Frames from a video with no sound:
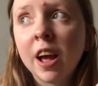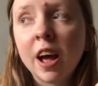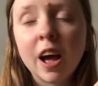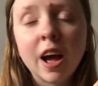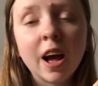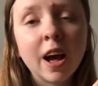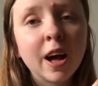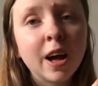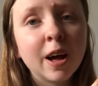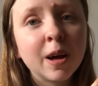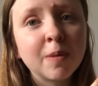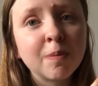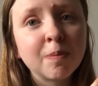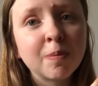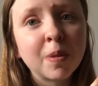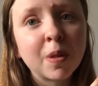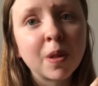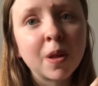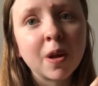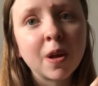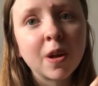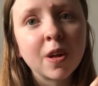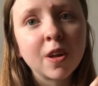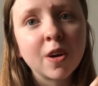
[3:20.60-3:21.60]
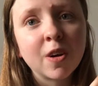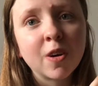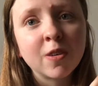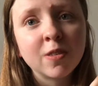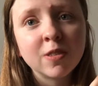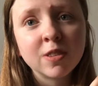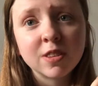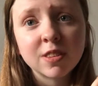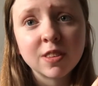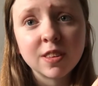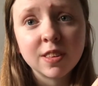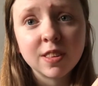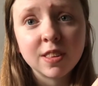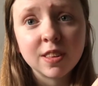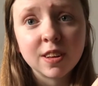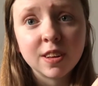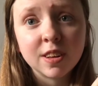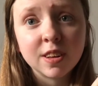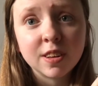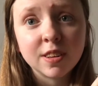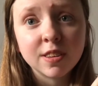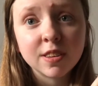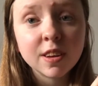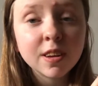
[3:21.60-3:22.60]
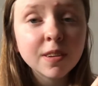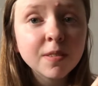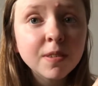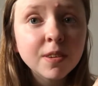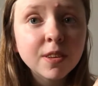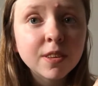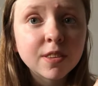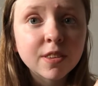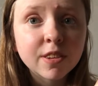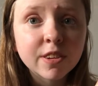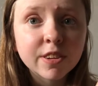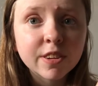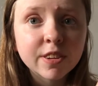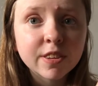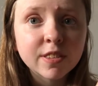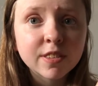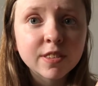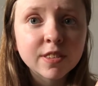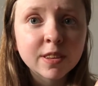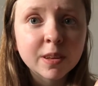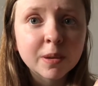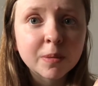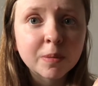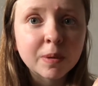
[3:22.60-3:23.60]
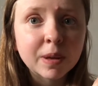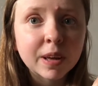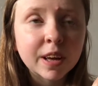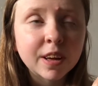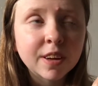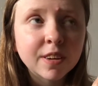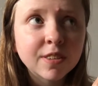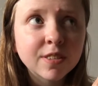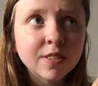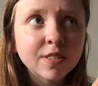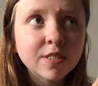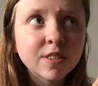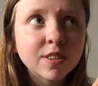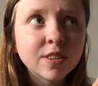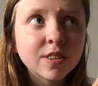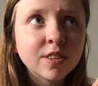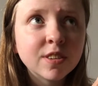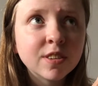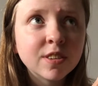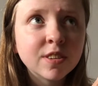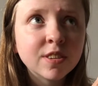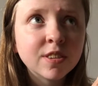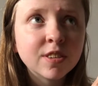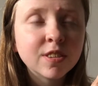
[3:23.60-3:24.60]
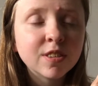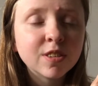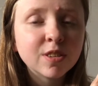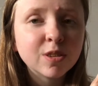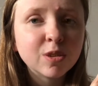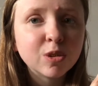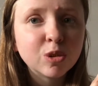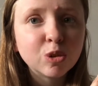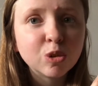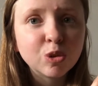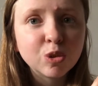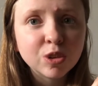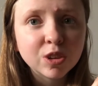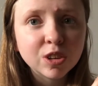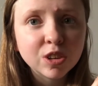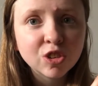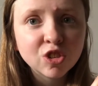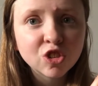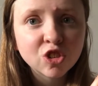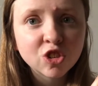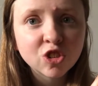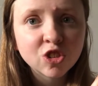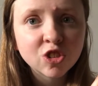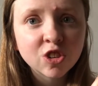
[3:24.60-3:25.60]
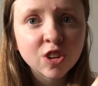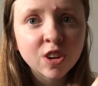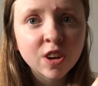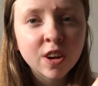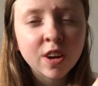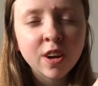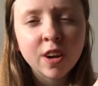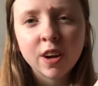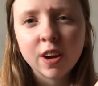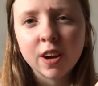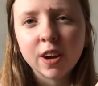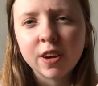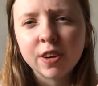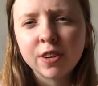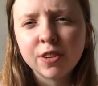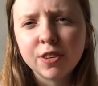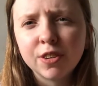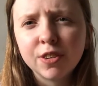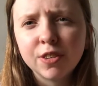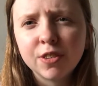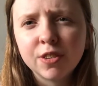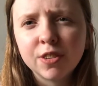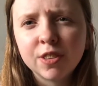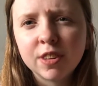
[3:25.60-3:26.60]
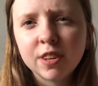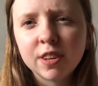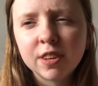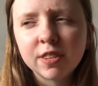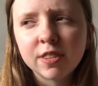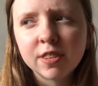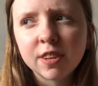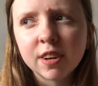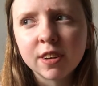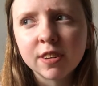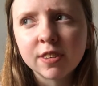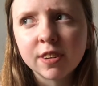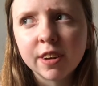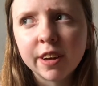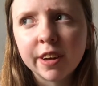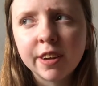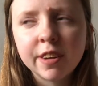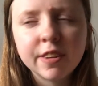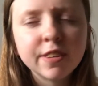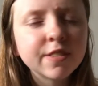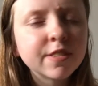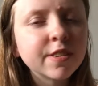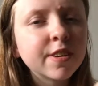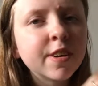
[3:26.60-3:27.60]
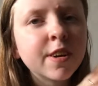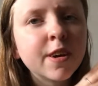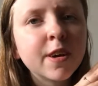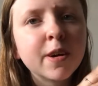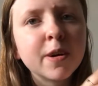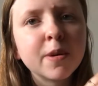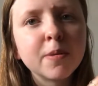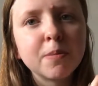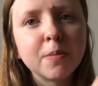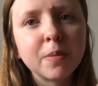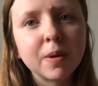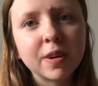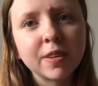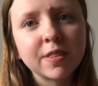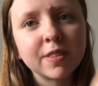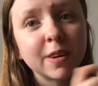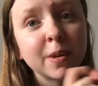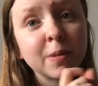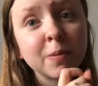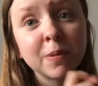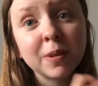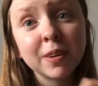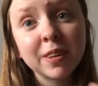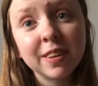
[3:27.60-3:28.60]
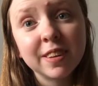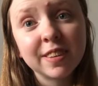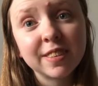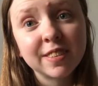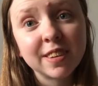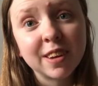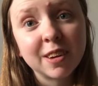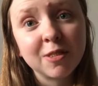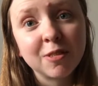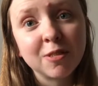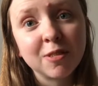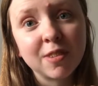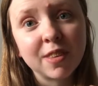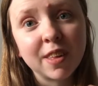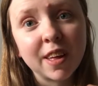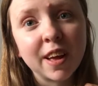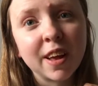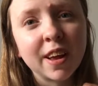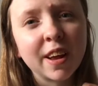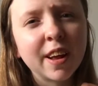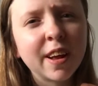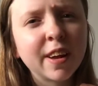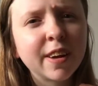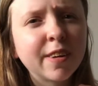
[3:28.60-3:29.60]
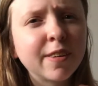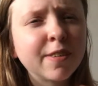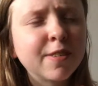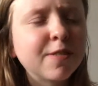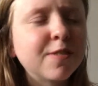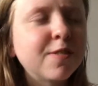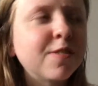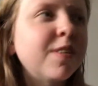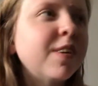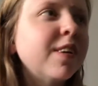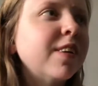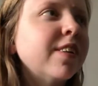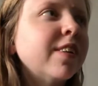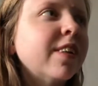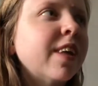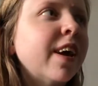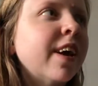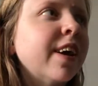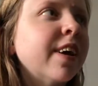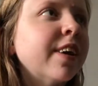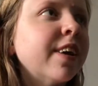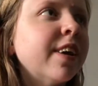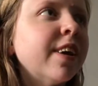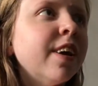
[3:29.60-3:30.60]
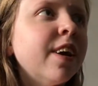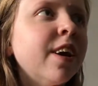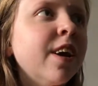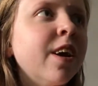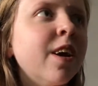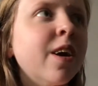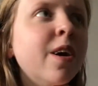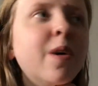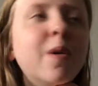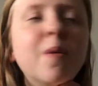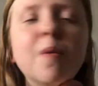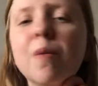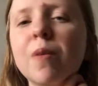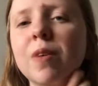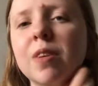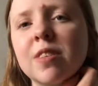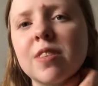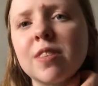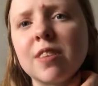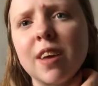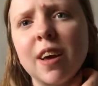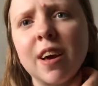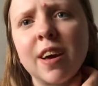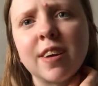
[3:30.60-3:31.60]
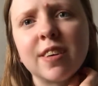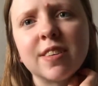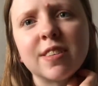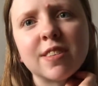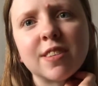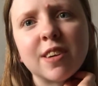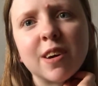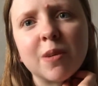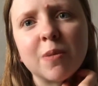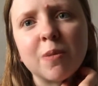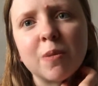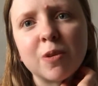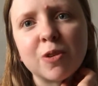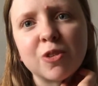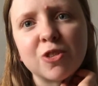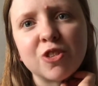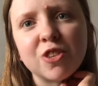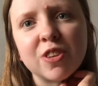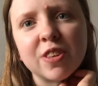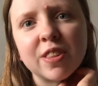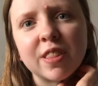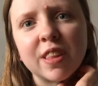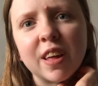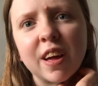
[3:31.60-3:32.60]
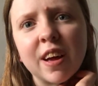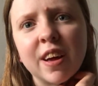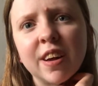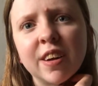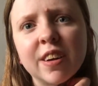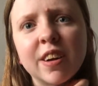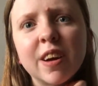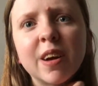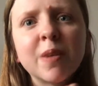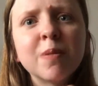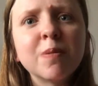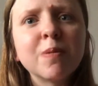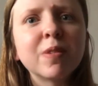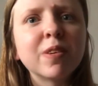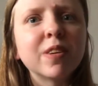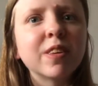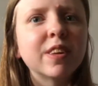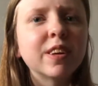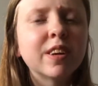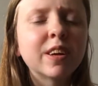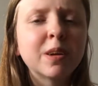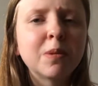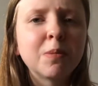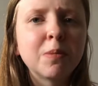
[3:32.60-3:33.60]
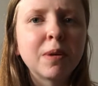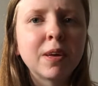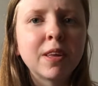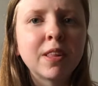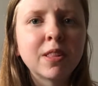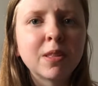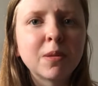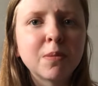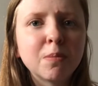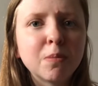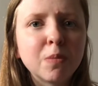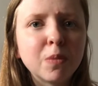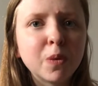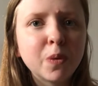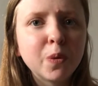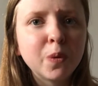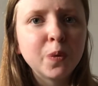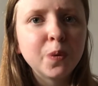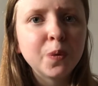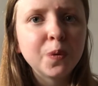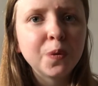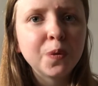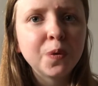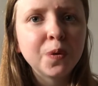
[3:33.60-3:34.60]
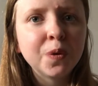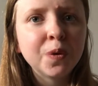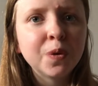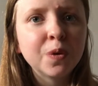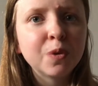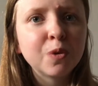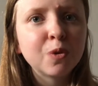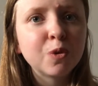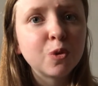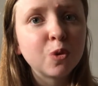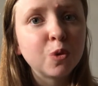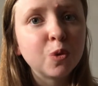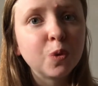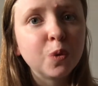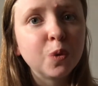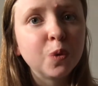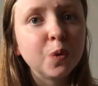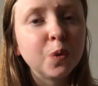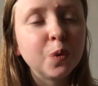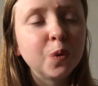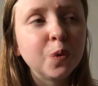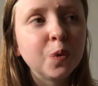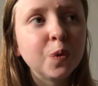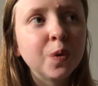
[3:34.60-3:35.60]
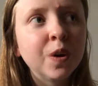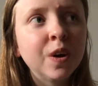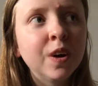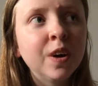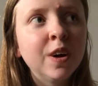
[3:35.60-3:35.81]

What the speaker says: Obviously the TV series is coming out soonish. I don't know the exact date, but I'm really excited for that, and I feel like once I start watching that, I'm really going to be in the mood to